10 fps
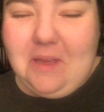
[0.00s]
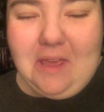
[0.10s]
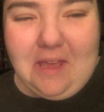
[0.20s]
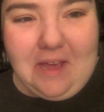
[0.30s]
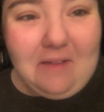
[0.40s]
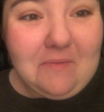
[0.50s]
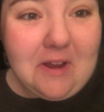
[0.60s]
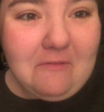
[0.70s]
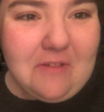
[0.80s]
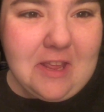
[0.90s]
Can't have
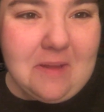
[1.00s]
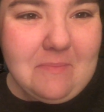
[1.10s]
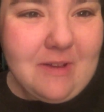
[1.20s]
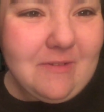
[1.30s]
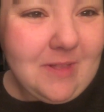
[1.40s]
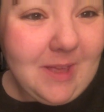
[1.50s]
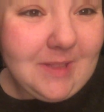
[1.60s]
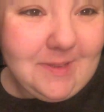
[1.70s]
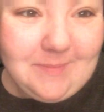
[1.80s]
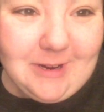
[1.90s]
enough Team
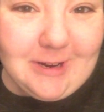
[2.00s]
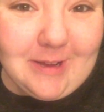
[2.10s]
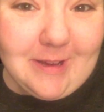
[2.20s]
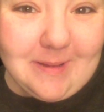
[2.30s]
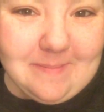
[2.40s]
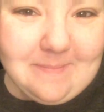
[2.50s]
Neverland spirit, huh?